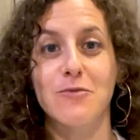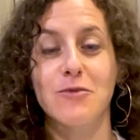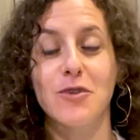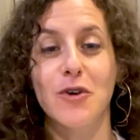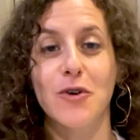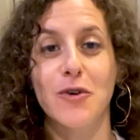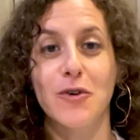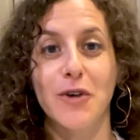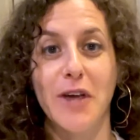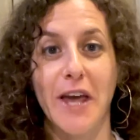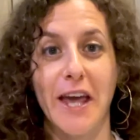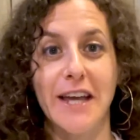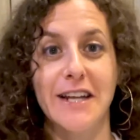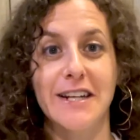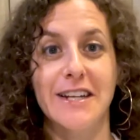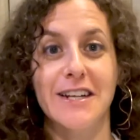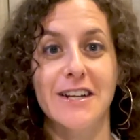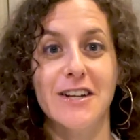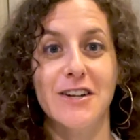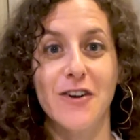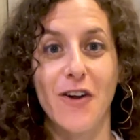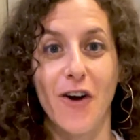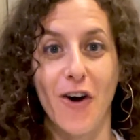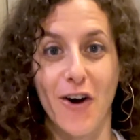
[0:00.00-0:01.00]
located
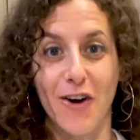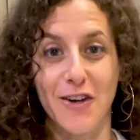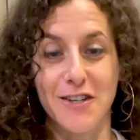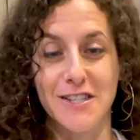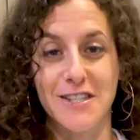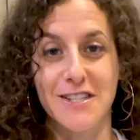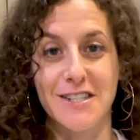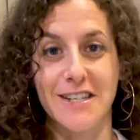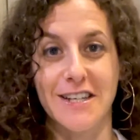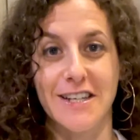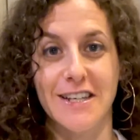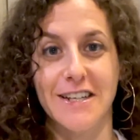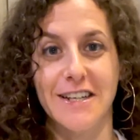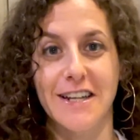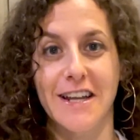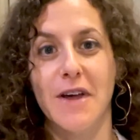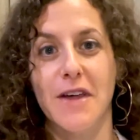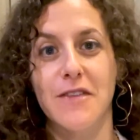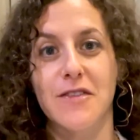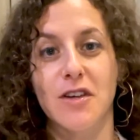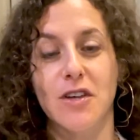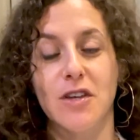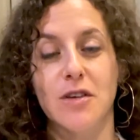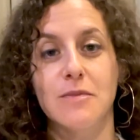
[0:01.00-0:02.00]
in Austin,
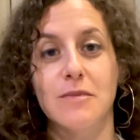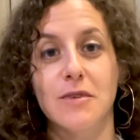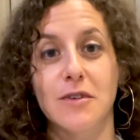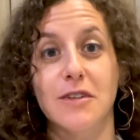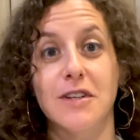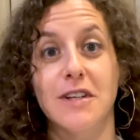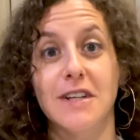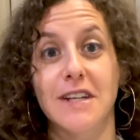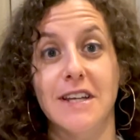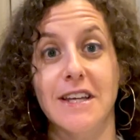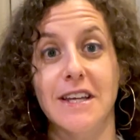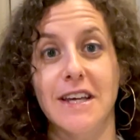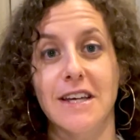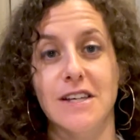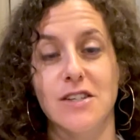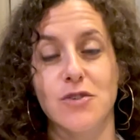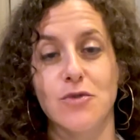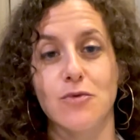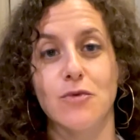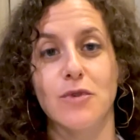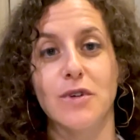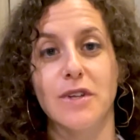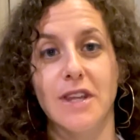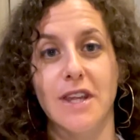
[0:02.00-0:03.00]
and the community
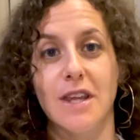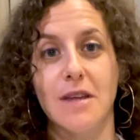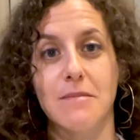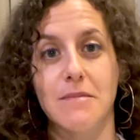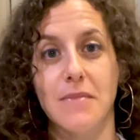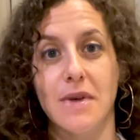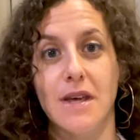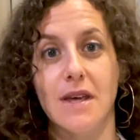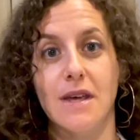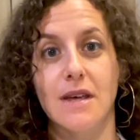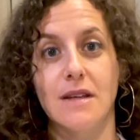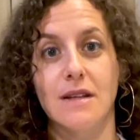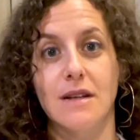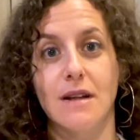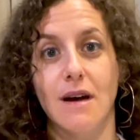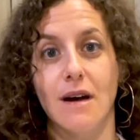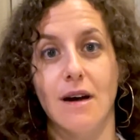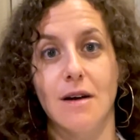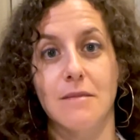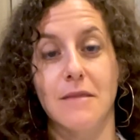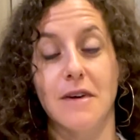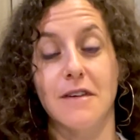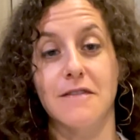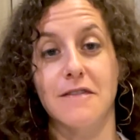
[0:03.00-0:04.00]
has really been
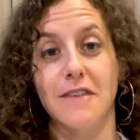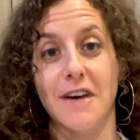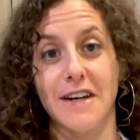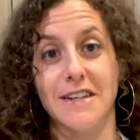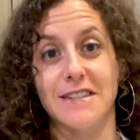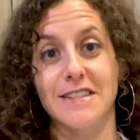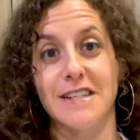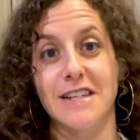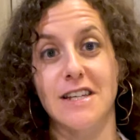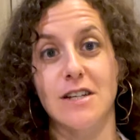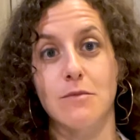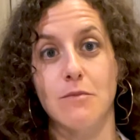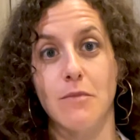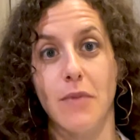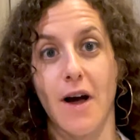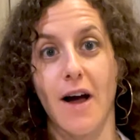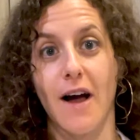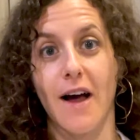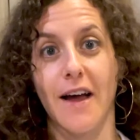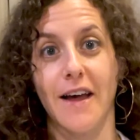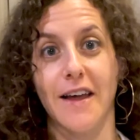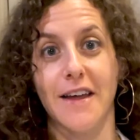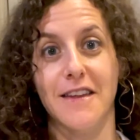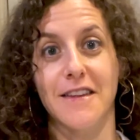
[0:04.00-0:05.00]
affected
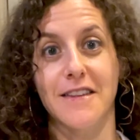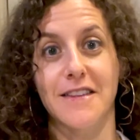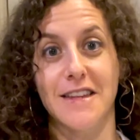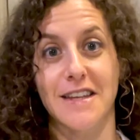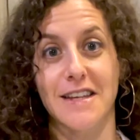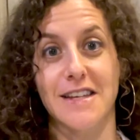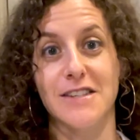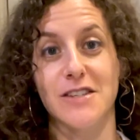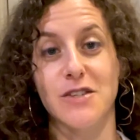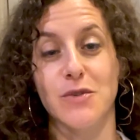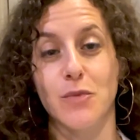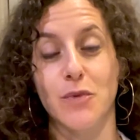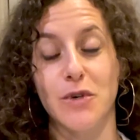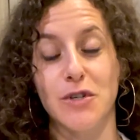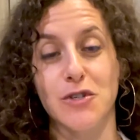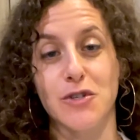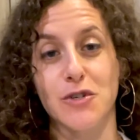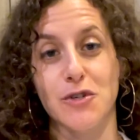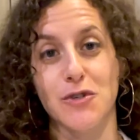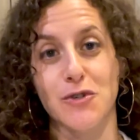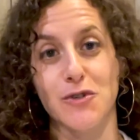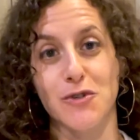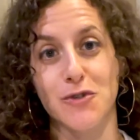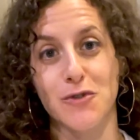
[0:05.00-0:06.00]
by this
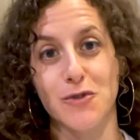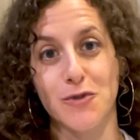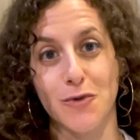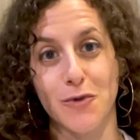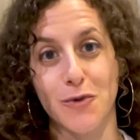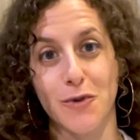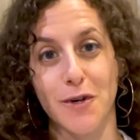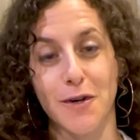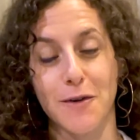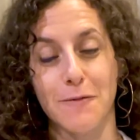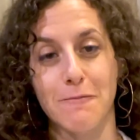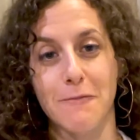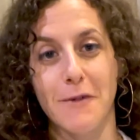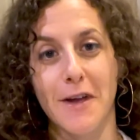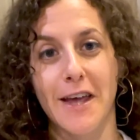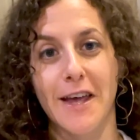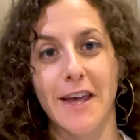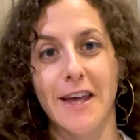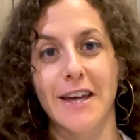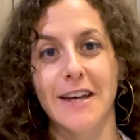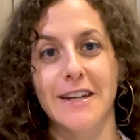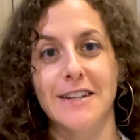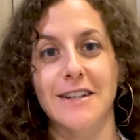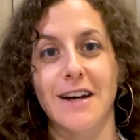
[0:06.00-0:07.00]
winter storm.
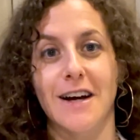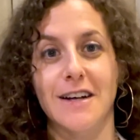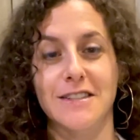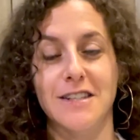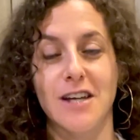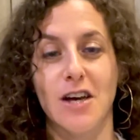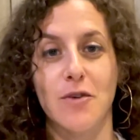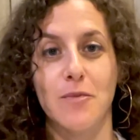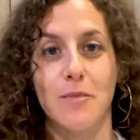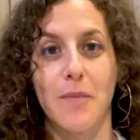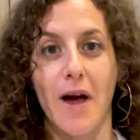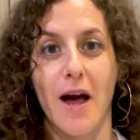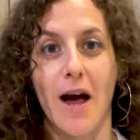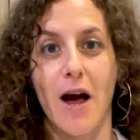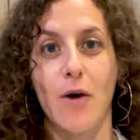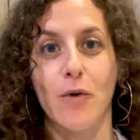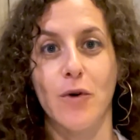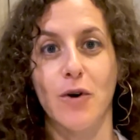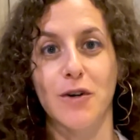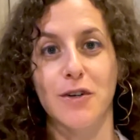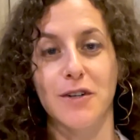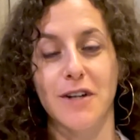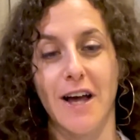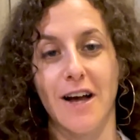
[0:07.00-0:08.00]
Knocked out
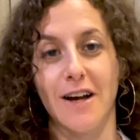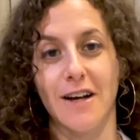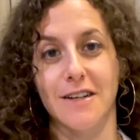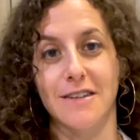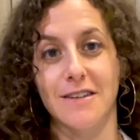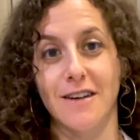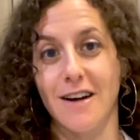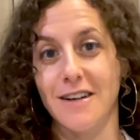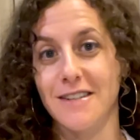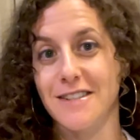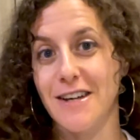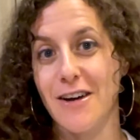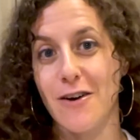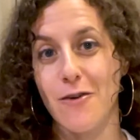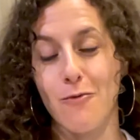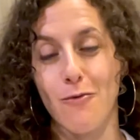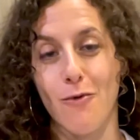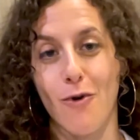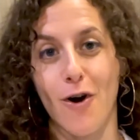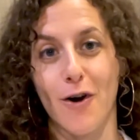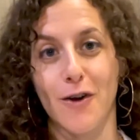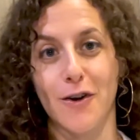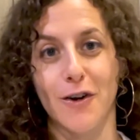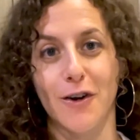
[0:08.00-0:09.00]
power, knocked out
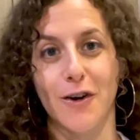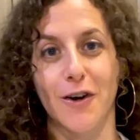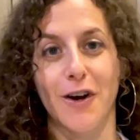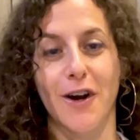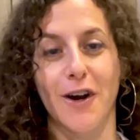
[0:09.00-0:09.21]
water.